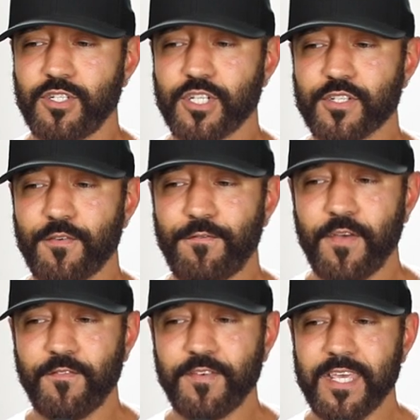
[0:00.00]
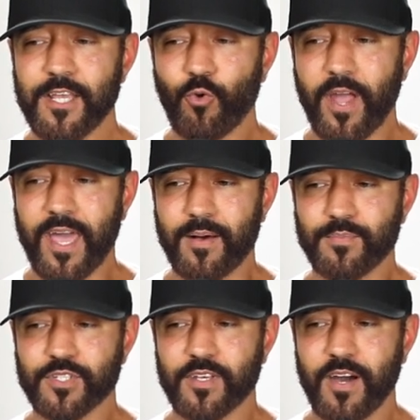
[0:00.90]
just fifty
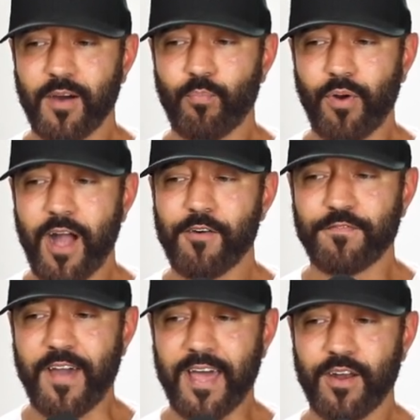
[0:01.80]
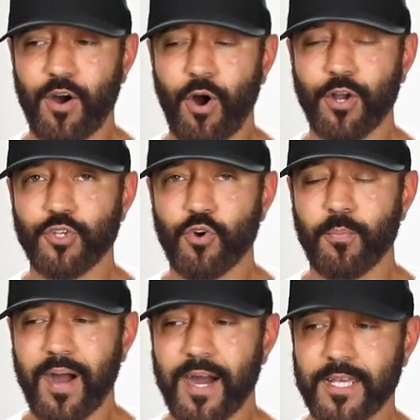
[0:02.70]
grams of brown fat on your
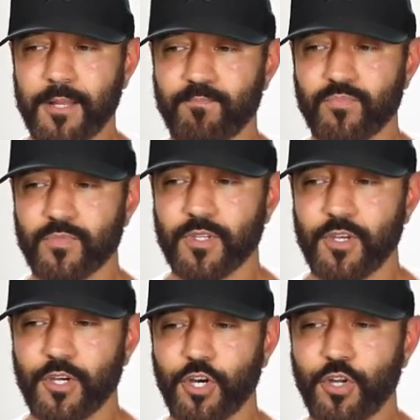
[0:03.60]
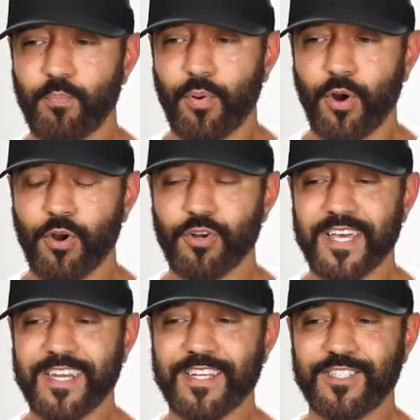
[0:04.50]
body could burn
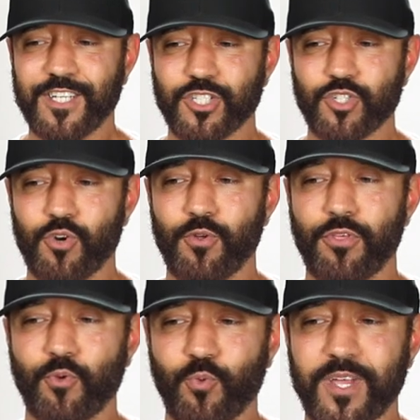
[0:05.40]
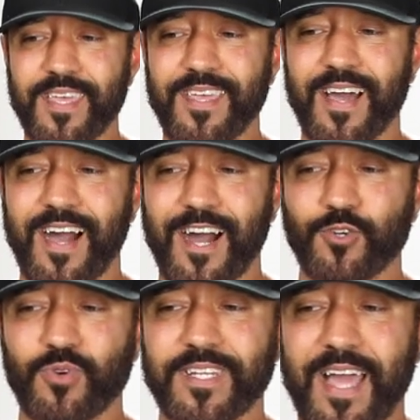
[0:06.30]
an additional three
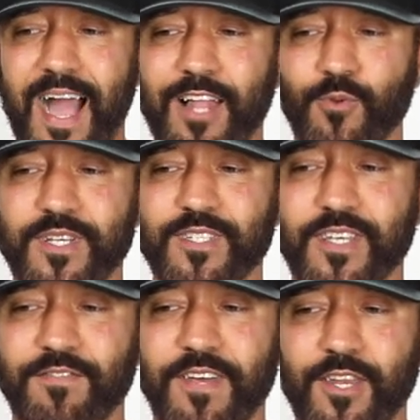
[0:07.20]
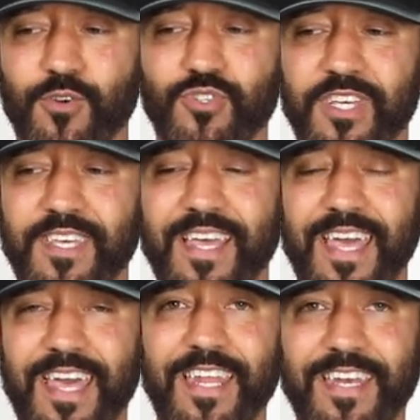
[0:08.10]
hundred calories of energy
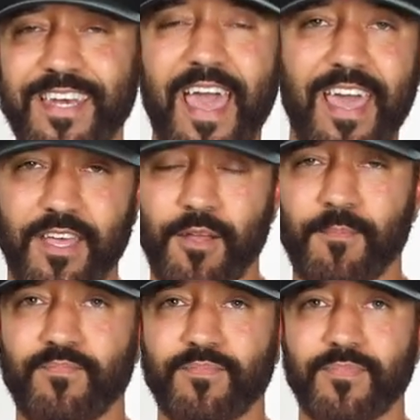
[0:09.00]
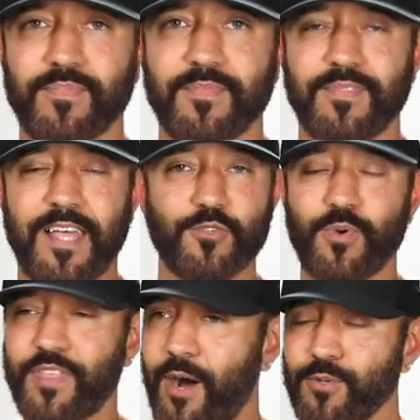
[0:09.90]
in a day. That's
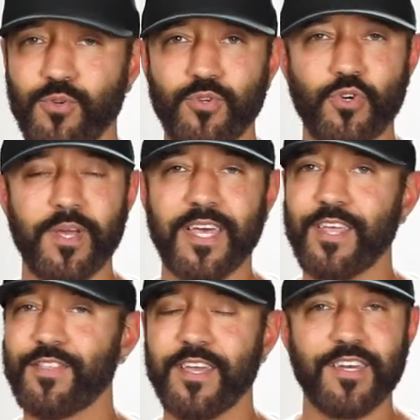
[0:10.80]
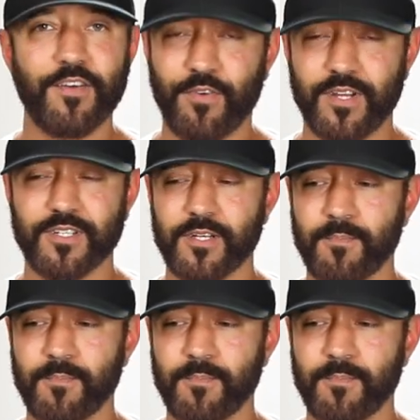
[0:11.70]
without you doing anything different.